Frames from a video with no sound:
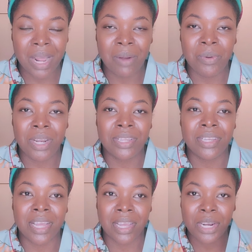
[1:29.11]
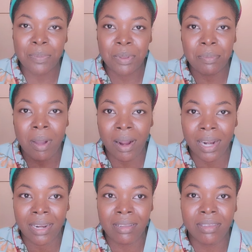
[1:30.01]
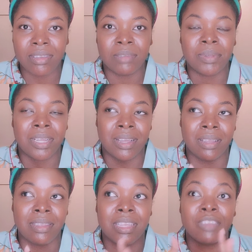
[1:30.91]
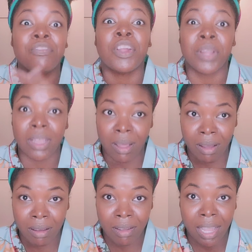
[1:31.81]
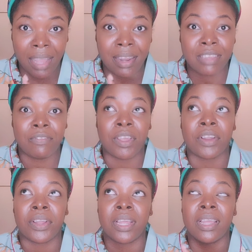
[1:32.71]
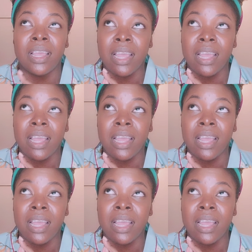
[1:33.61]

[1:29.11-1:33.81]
I wanted to cut it up in parts because it's very long and it's very